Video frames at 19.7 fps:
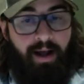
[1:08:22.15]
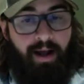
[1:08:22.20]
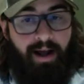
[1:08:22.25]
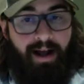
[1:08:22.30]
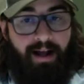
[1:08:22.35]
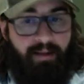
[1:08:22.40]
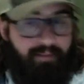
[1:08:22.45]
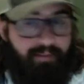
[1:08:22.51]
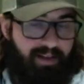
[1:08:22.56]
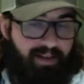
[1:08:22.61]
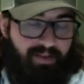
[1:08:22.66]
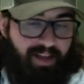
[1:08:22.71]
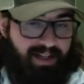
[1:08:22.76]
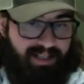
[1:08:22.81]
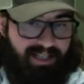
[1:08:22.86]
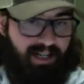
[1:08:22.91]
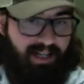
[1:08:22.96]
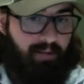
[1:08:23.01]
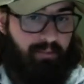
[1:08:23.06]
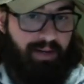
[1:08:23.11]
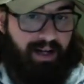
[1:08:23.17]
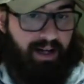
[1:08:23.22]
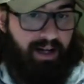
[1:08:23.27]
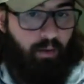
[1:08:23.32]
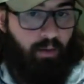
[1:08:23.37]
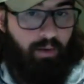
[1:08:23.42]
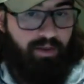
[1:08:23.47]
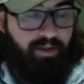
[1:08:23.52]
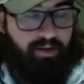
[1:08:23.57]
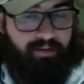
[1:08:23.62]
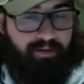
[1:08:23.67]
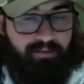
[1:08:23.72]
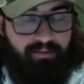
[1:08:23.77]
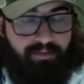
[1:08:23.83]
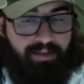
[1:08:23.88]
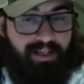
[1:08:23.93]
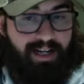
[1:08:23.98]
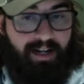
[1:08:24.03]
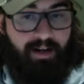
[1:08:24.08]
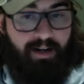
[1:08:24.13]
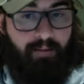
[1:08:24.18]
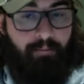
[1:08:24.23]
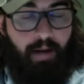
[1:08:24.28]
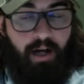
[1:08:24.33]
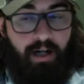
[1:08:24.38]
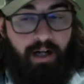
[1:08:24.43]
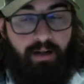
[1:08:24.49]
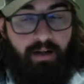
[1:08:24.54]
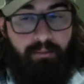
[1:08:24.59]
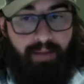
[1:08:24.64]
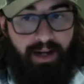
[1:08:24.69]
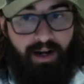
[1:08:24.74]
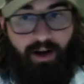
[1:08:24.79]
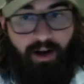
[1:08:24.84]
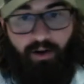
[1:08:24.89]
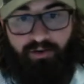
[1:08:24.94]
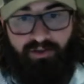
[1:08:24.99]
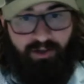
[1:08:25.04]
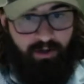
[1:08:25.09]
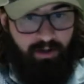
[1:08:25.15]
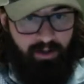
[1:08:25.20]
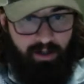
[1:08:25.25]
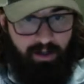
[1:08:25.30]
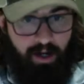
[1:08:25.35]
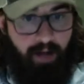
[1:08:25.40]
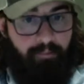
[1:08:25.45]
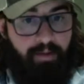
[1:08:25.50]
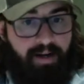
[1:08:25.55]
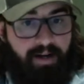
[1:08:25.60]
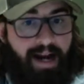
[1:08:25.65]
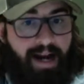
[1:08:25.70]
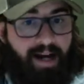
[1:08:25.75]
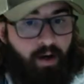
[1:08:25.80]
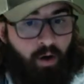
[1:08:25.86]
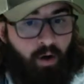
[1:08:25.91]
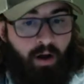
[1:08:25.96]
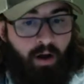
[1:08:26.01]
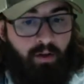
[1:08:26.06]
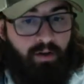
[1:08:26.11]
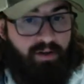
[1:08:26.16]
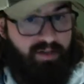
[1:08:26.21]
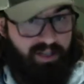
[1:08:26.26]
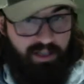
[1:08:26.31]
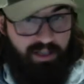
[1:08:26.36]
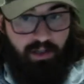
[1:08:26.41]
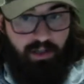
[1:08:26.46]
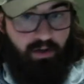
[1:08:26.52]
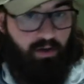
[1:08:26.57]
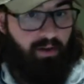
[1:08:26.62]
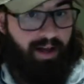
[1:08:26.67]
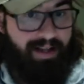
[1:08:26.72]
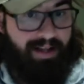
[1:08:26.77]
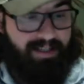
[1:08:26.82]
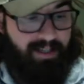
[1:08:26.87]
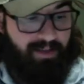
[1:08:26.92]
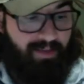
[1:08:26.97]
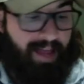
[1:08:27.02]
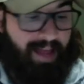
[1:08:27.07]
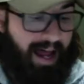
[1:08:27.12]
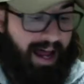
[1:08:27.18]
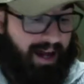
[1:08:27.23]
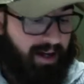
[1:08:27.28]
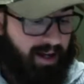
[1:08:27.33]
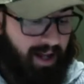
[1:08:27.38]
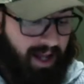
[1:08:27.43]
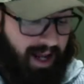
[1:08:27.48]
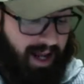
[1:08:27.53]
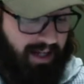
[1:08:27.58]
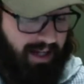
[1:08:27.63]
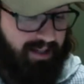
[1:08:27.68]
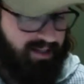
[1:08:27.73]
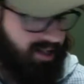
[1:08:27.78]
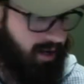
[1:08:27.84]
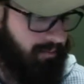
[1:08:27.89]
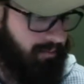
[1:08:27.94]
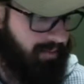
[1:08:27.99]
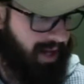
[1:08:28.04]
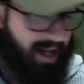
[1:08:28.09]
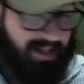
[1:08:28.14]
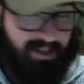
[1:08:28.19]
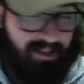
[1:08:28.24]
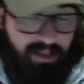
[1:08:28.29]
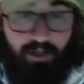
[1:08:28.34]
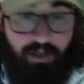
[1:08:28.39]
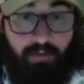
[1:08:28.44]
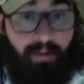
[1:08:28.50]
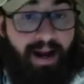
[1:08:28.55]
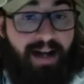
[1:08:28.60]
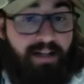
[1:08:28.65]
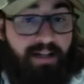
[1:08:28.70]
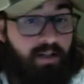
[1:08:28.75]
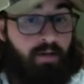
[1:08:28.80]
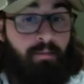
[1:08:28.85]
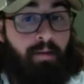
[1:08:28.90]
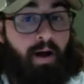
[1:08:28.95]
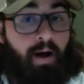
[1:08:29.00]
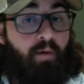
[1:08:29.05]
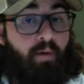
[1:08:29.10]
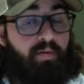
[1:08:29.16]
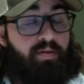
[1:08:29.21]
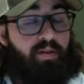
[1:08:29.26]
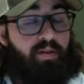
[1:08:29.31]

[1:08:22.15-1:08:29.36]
um, and then tipping it with a getting a bucket of minnows or a cup of night crawlers and utilizing that. And in some cases, you might do both.